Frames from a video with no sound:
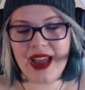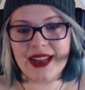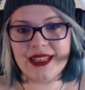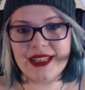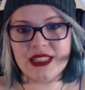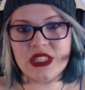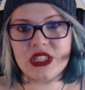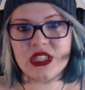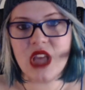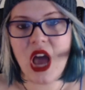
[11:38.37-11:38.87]

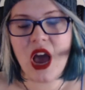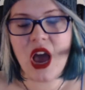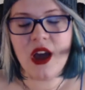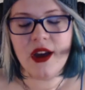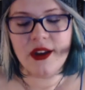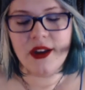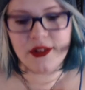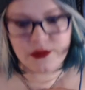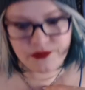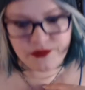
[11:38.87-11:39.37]
It's,
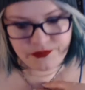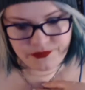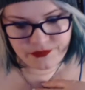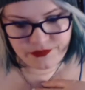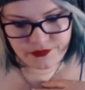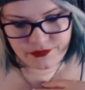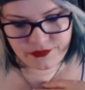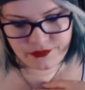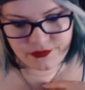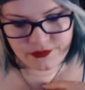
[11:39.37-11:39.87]

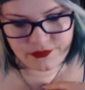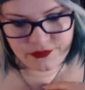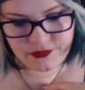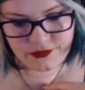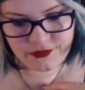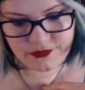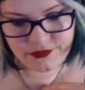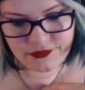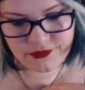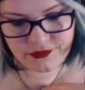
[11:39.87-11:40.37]

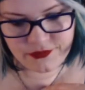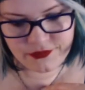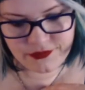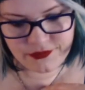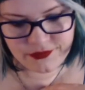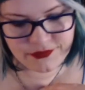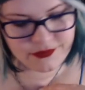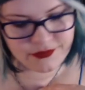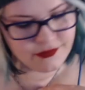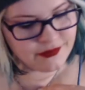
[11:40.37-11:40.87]

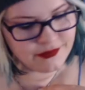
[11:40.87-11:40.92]
And